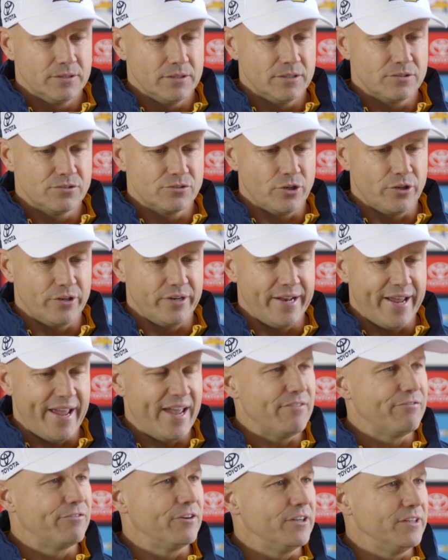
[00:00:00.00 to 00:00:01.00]
certain
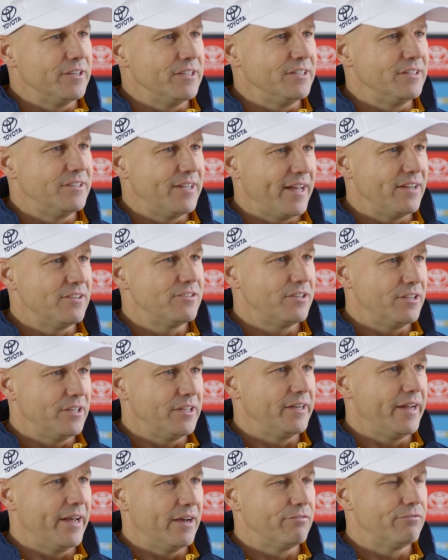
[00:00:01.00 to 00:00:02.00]
effort and
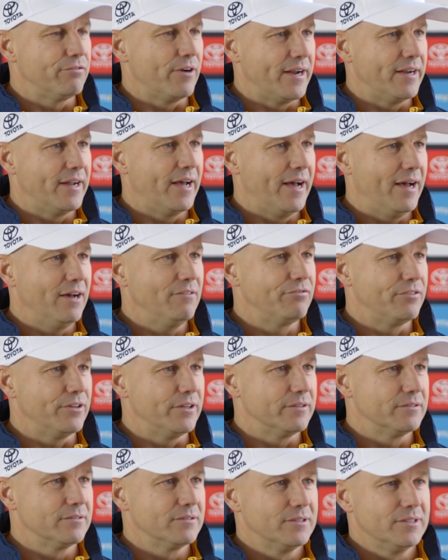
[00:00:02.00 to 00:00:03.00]
intensity in our front half
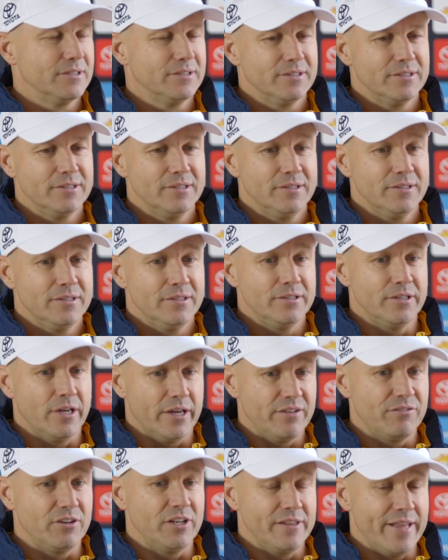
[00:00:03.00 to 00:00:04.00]
that, you
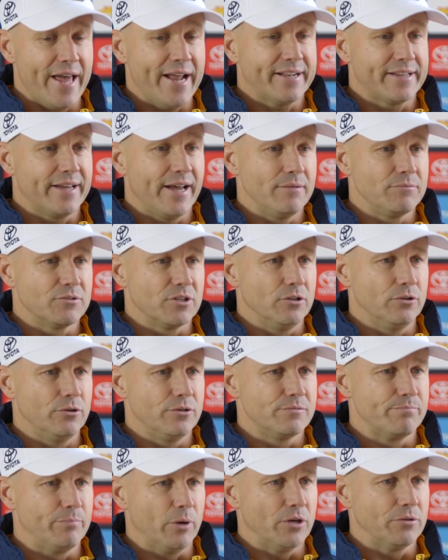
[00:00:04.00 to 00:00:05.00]
know, even in that game, to
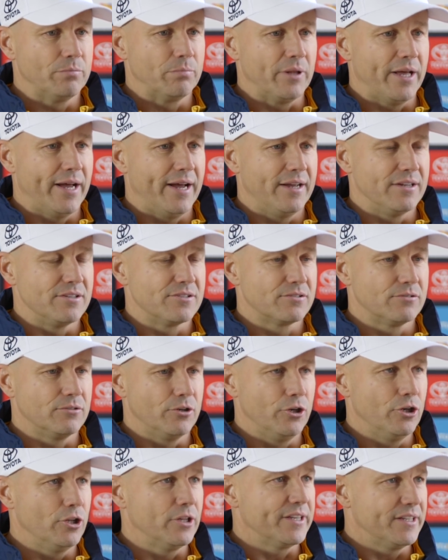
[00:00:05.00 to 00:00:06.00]
lose both players
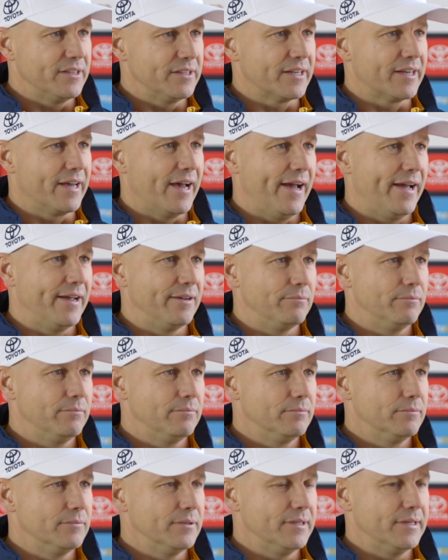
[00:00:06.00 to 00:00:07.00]
early in the game,
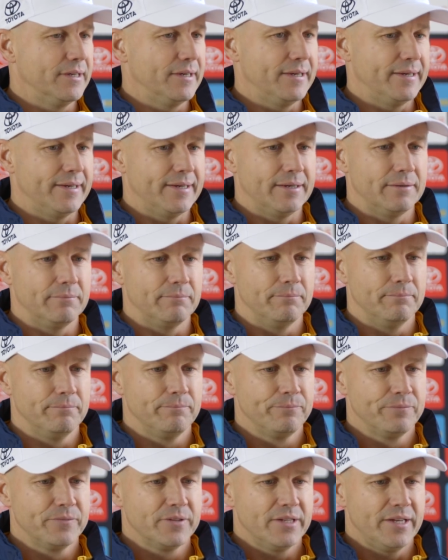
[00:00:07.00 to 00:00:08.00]

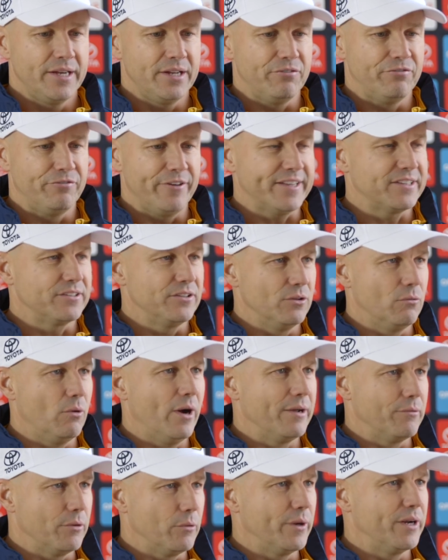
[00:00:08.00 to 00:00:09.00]
it affected the
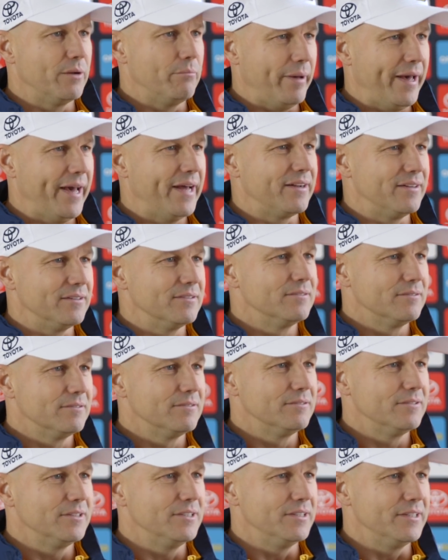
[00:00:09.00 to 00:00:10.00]
way we went about it
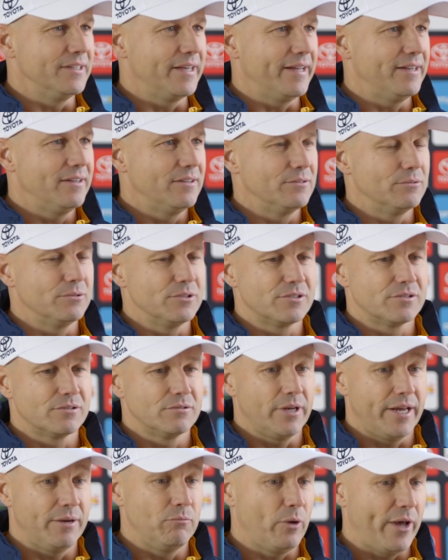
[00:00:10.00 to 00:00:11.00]
in the end. It
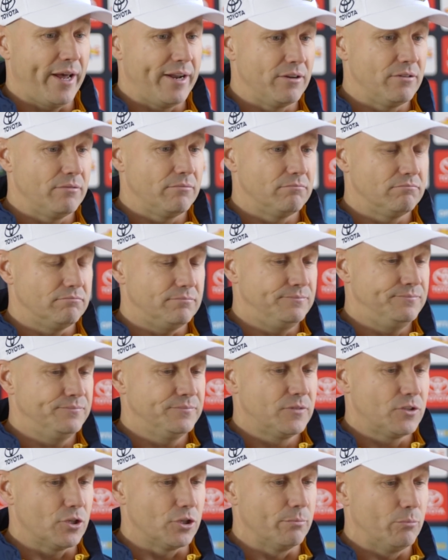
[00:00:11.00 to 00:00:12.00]
was, and
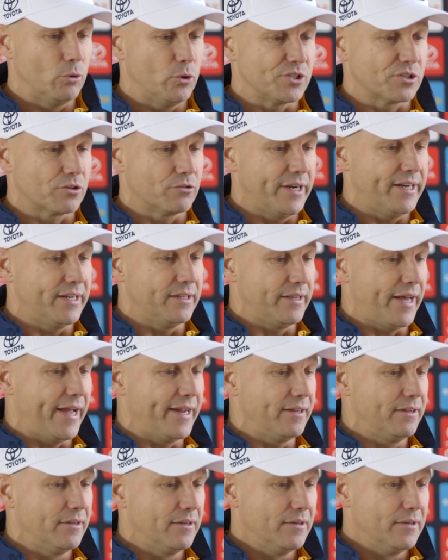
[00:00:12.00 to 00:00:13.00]
to the boys' credit, the